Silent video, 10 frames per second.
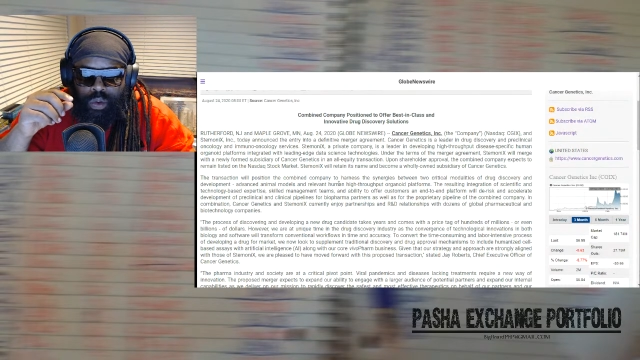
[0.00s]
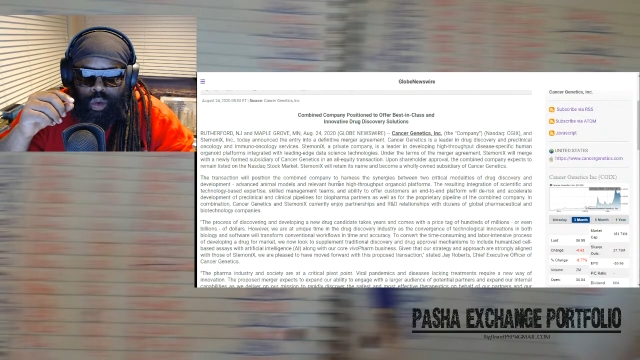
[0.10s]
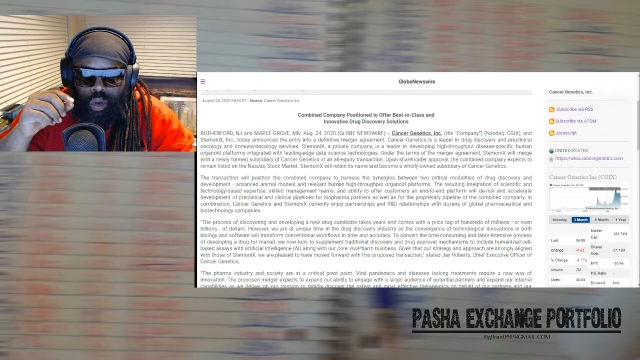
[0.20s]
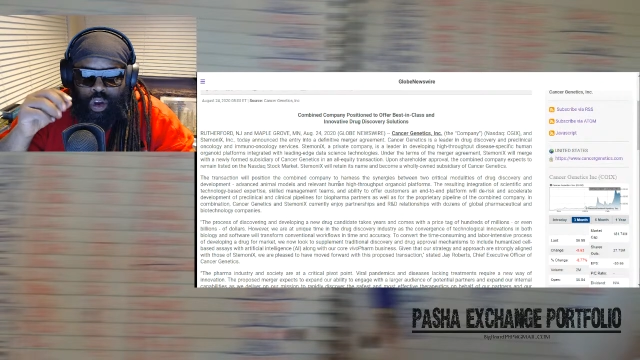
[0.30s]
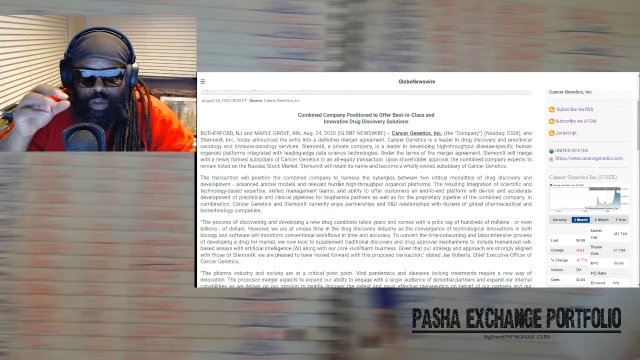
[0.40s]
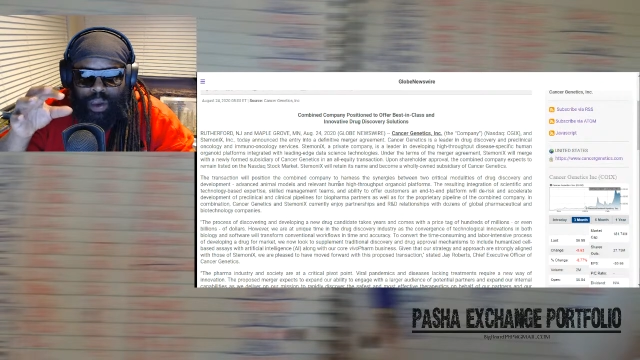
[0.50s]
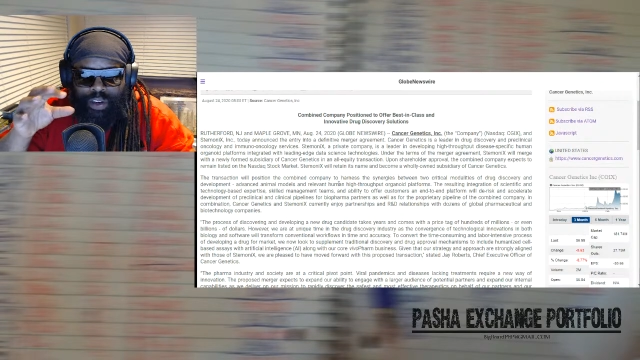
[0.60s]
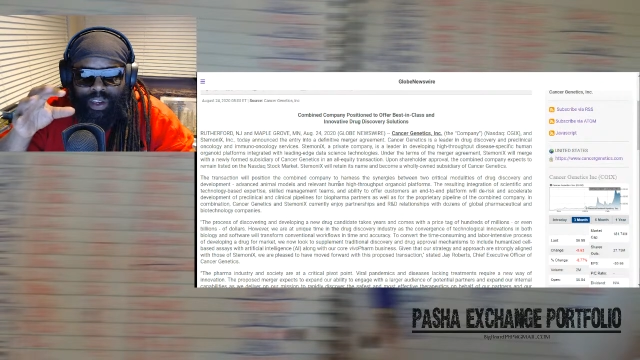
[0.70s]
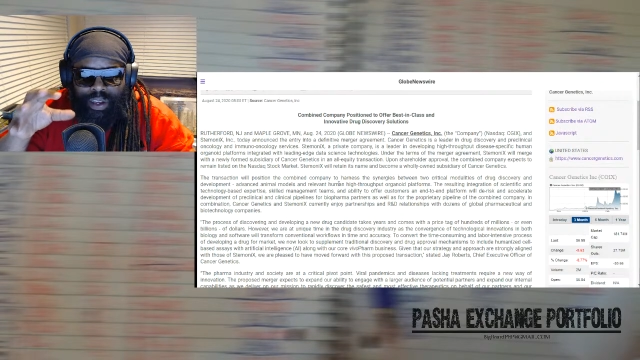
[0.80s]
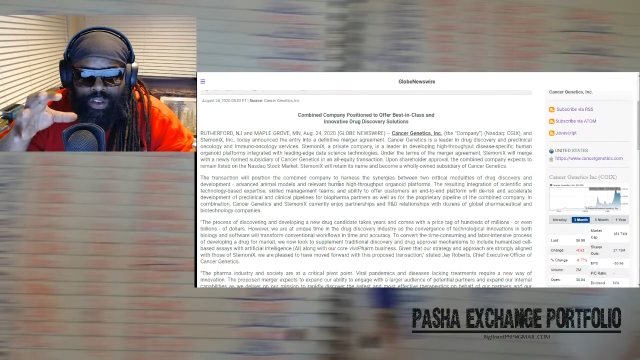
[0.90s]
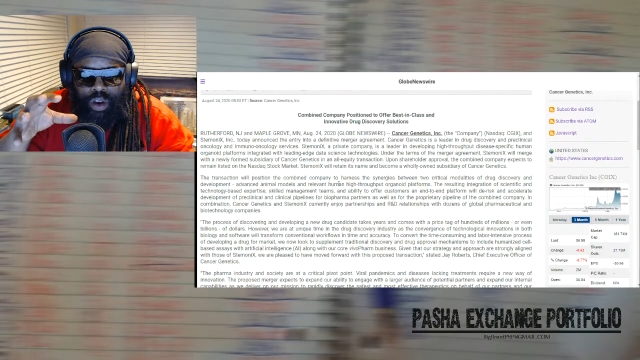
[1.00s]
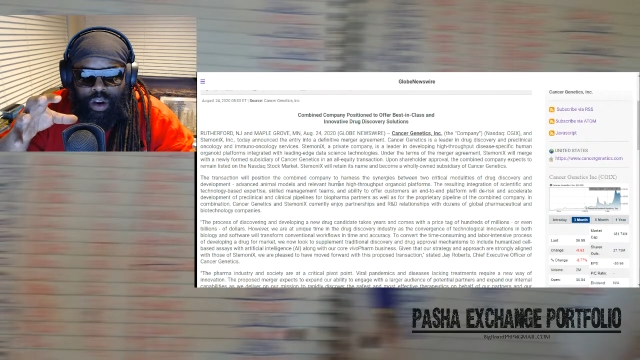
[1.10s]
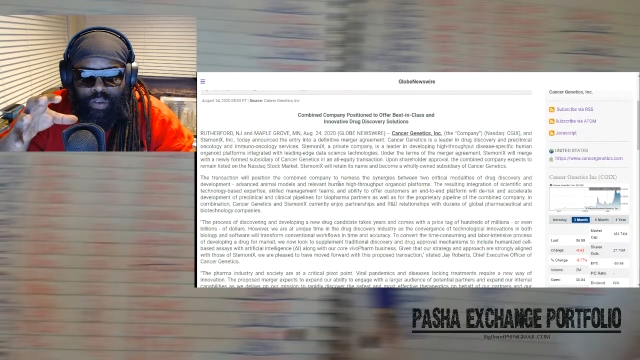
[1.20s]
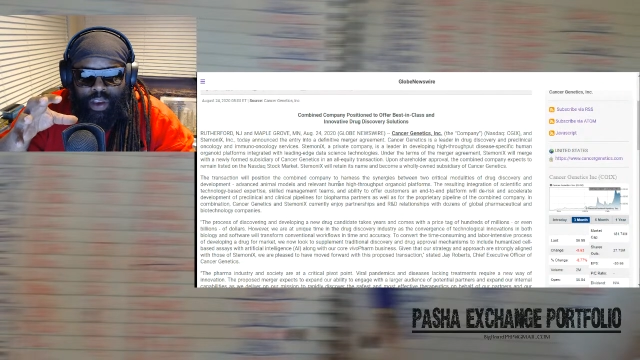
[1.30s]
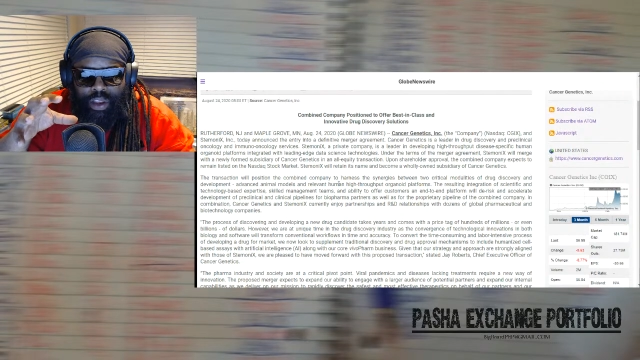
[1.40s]
you know, especially in
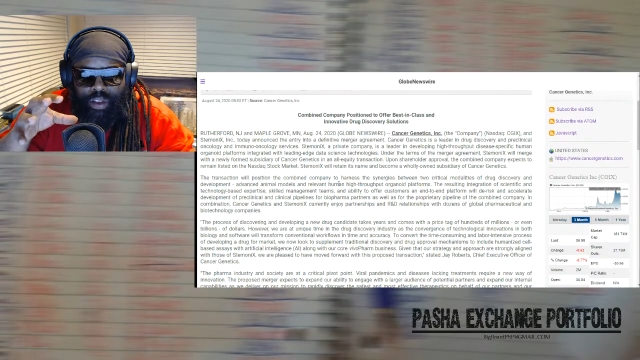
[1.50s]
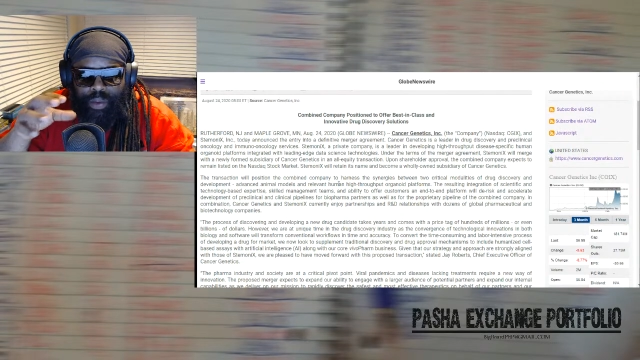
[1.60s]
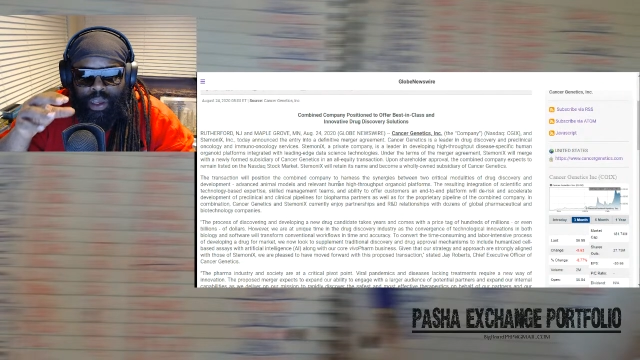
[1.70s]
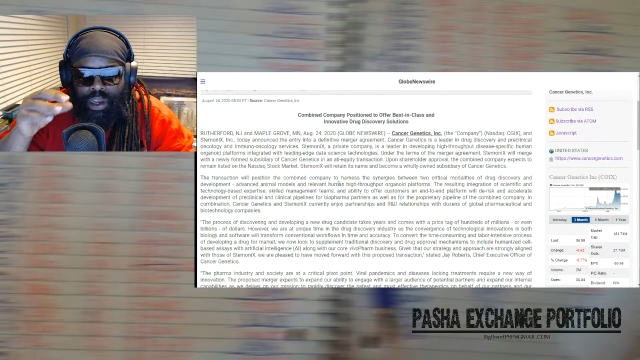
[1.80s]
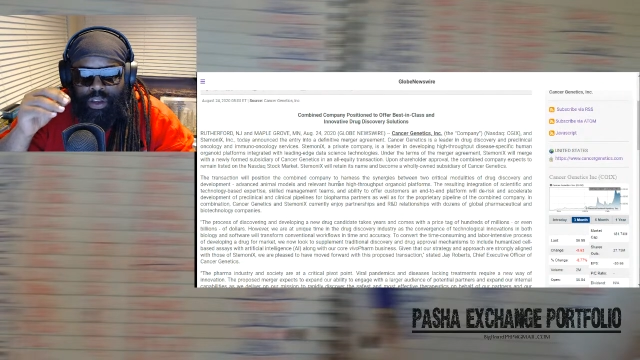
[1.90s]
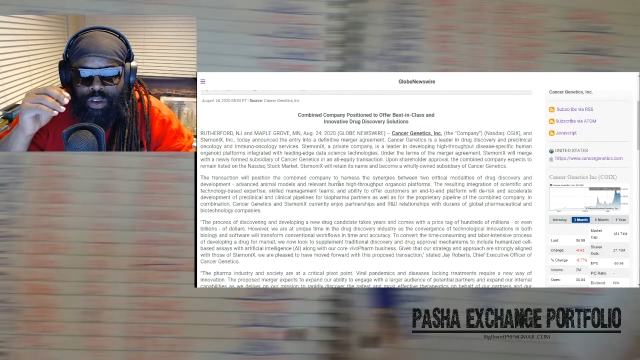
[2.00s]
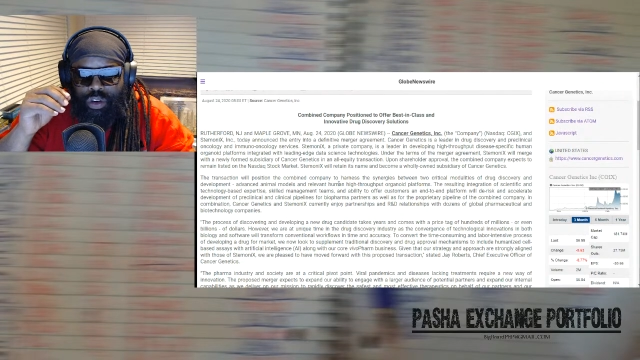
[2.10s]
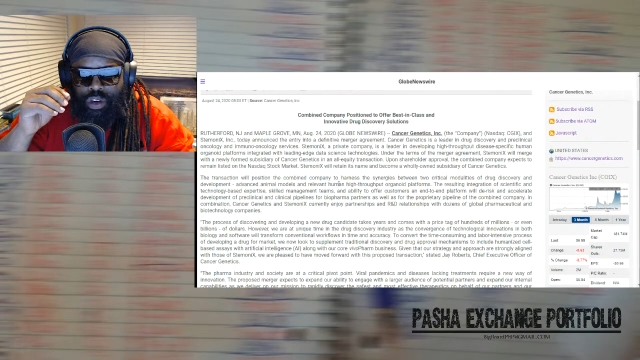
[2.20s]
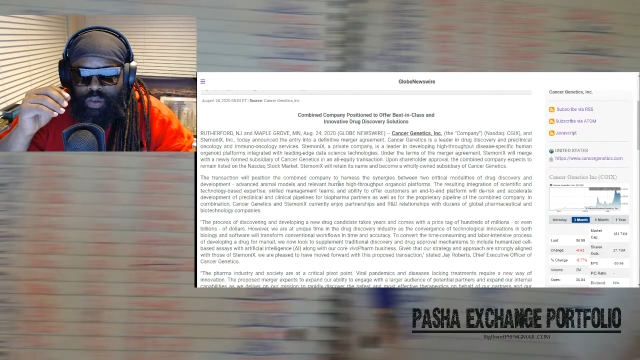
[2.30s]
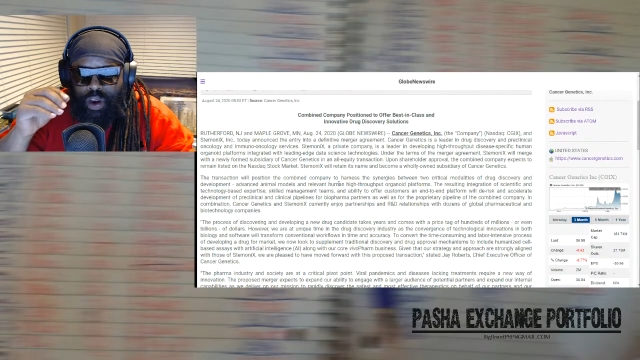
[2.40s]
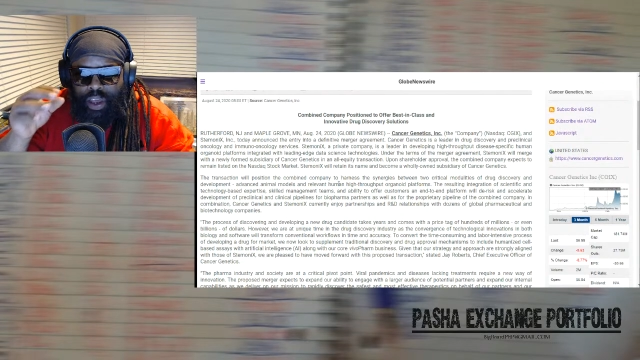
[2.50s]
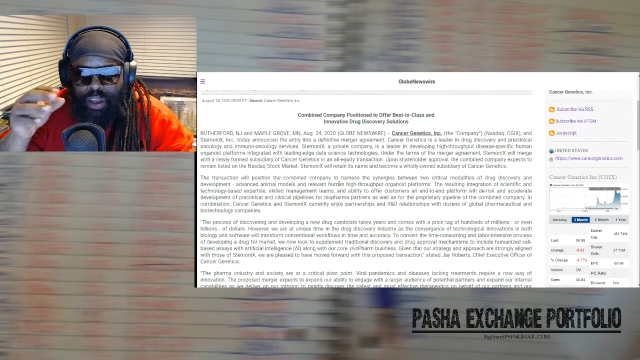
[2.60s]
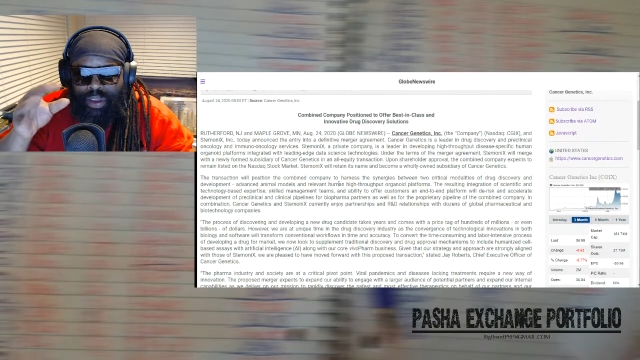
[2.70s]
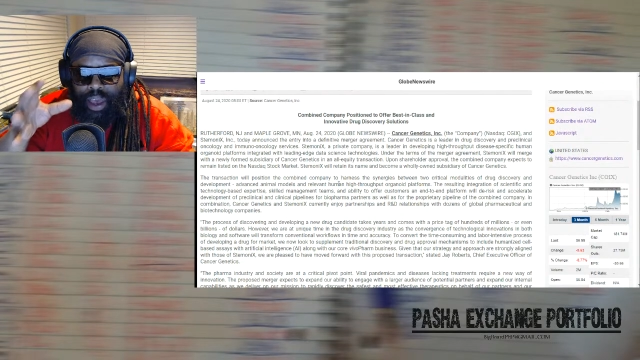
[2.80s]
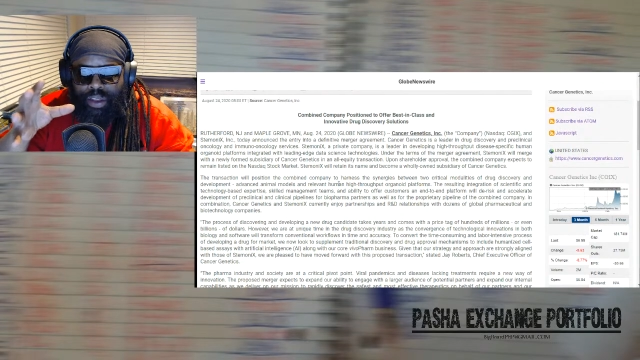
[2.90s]
certain arenas, because you're just running a
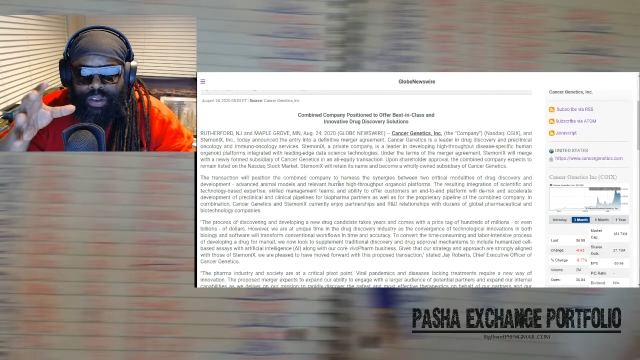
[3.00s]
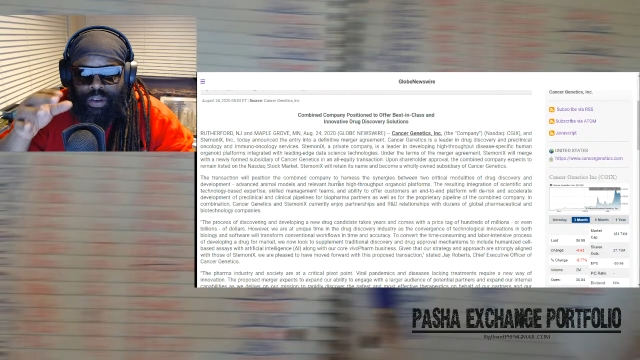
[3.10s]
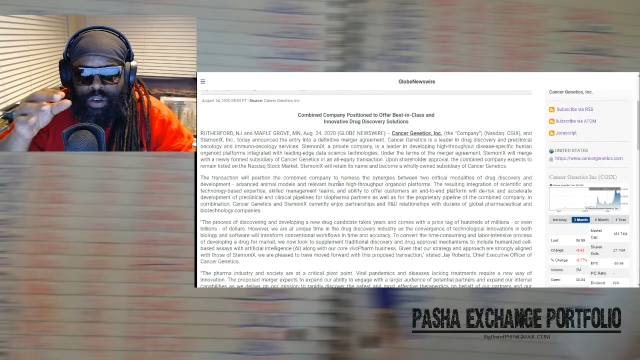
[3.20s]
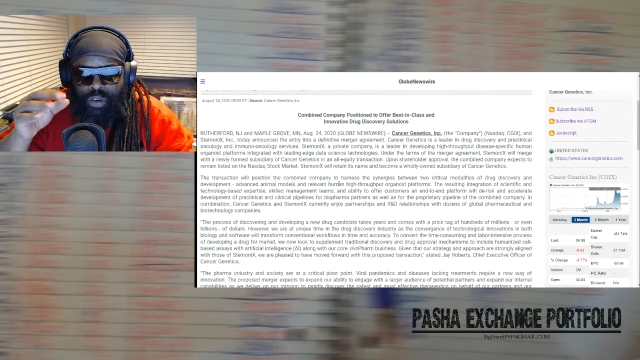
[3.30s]
test,